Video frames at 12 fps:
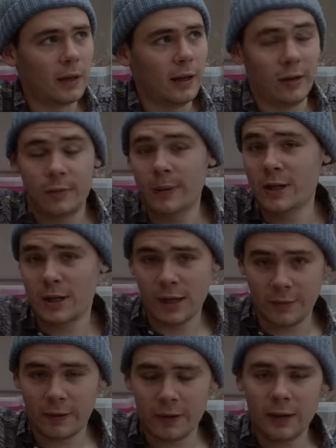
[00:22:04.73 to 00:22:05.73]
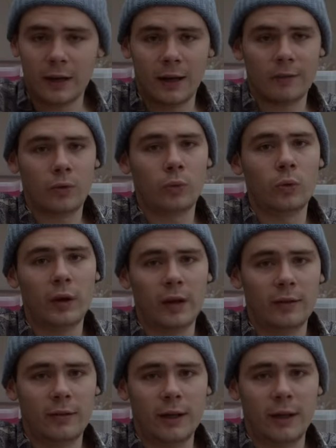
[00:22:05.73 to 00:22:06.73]
especially if I didn't have the
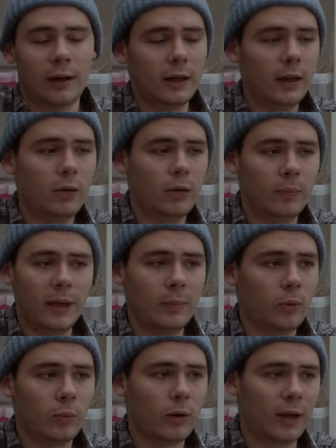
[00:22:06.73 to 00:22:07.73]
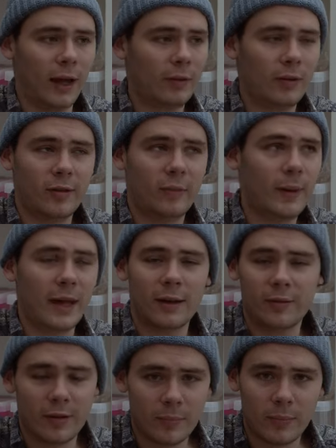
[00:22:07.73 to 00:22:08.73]
walking stick, I knew that people wouldn't have a speck
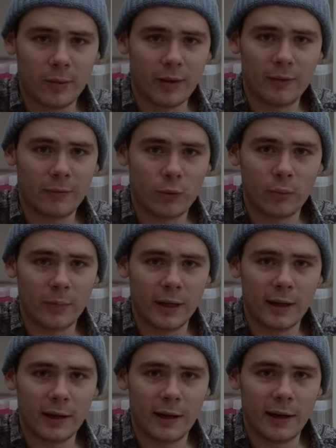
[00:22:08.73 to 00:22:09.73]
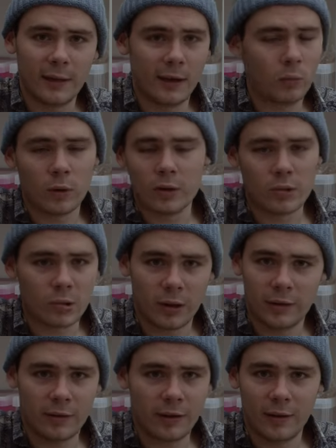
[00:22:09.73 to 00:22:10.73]
of sympathy for me, and they wouldn't
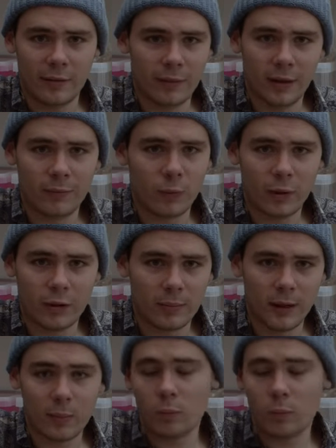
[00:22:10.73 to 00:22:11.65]
try to avoid me.